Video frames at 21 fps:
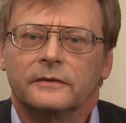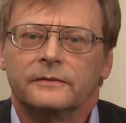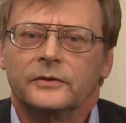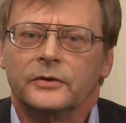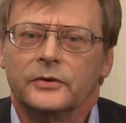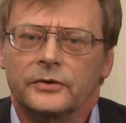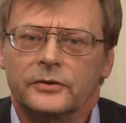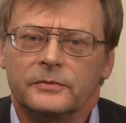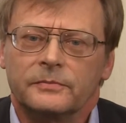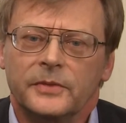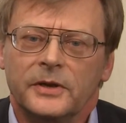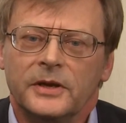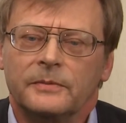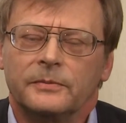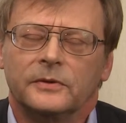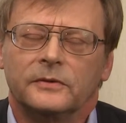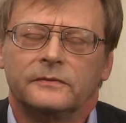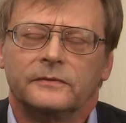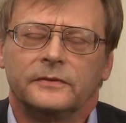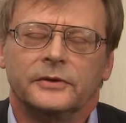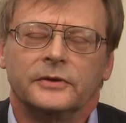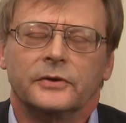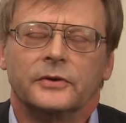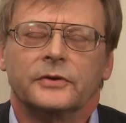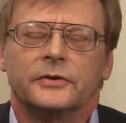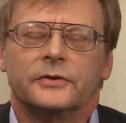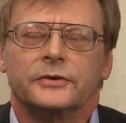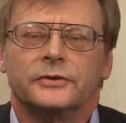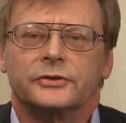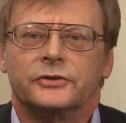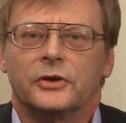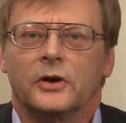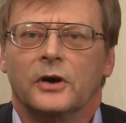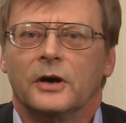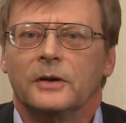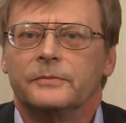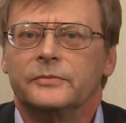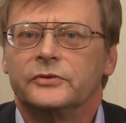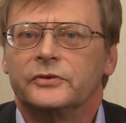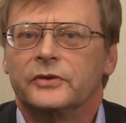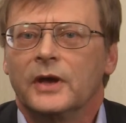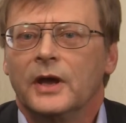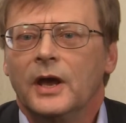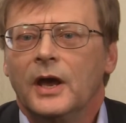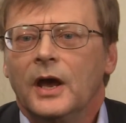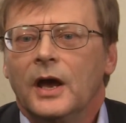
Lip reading: of northern people for northern jobs.